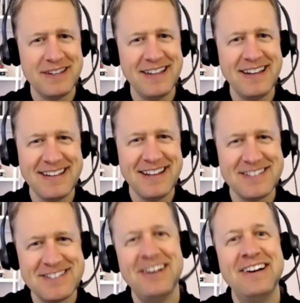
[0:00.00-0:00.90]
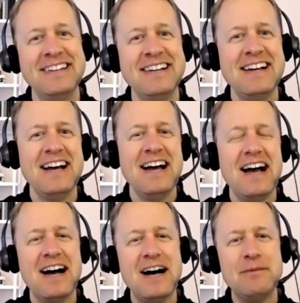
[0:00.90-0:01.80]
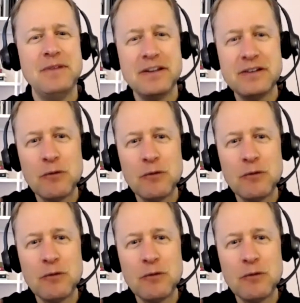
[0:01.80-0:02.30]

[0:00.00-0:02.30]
that he has on, and we'll